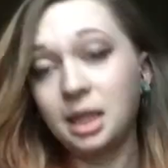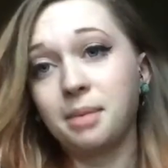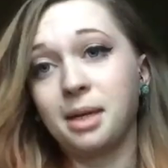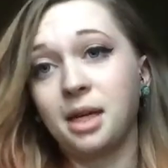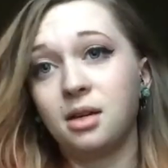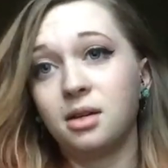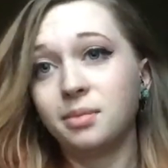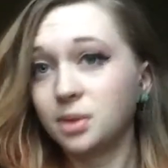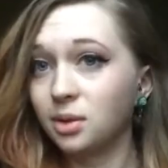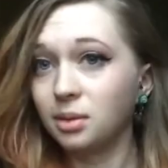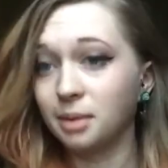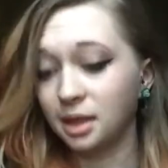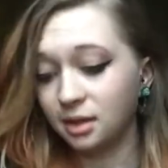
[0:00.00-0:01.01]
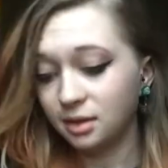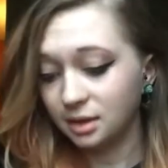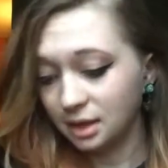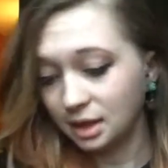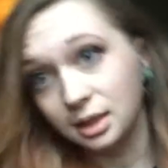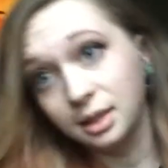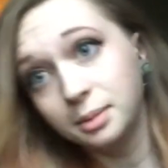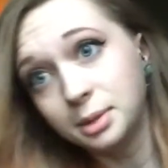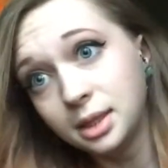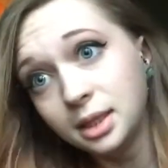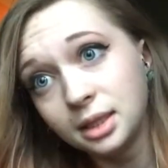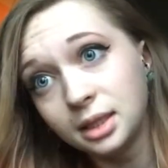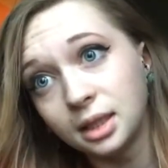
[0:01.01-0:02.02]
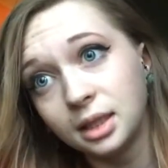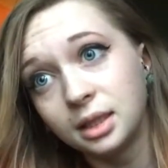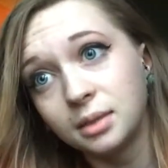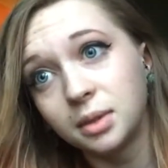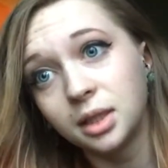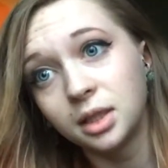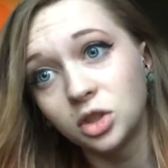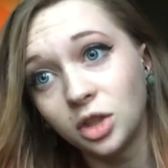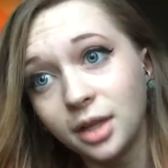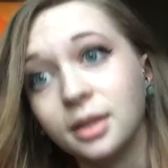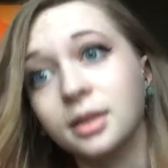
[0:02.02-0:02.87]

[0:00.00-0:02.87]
gonna get my hair up so that my hair doesn't get in lipstick, and then we're gonna try